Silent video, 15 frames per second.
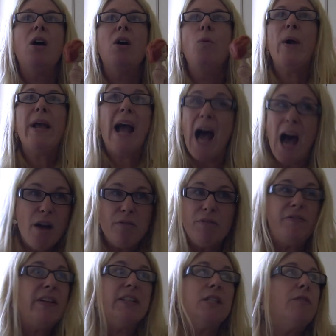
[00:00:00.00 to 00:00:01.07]
We are
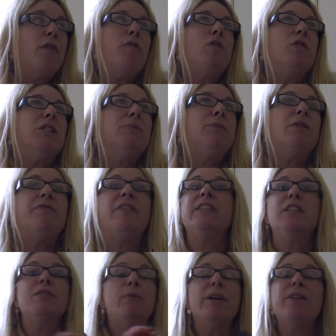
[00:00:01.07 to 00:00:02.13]
offensive. Of course we're
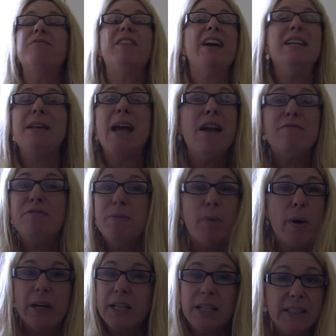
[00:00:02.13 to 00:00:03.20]
offensive. We offend
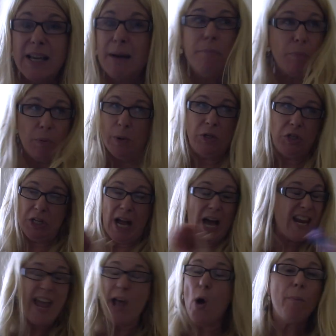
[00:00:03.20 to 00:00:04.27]
everybody at some point. You
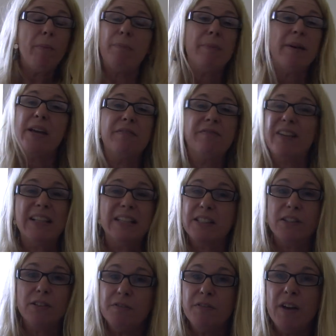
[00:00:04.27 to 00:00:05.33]
can't help but be
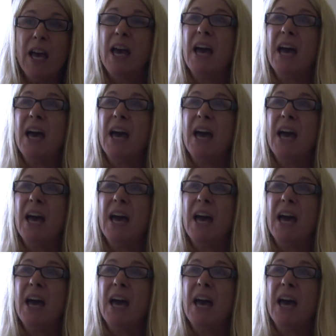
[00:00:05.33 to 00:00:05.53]
offensive.